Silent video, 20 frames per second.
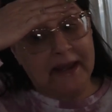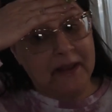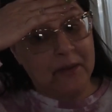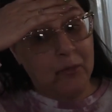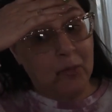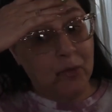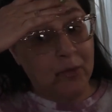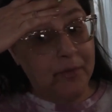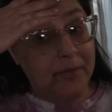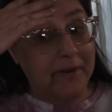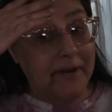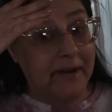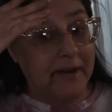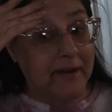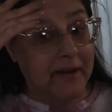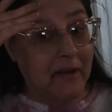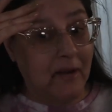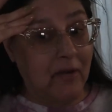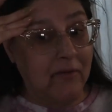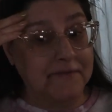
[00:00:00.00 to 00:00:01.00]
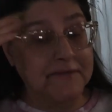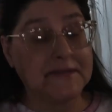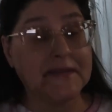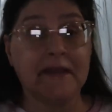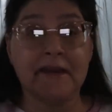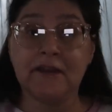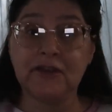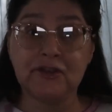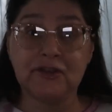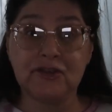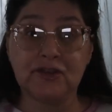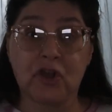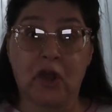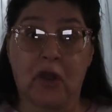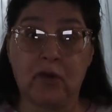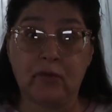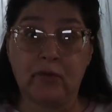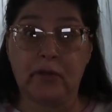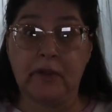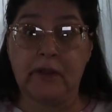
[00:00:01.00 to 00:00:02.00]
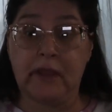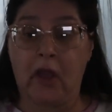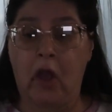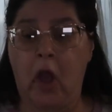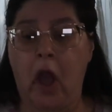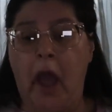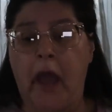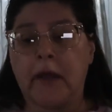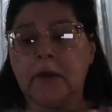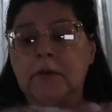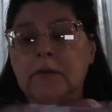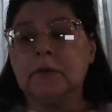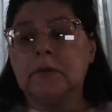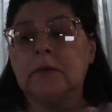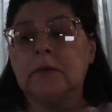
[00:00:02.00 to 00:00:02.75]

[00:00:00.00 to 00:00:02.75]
anymore, but I, all of a sudden it just got really hot.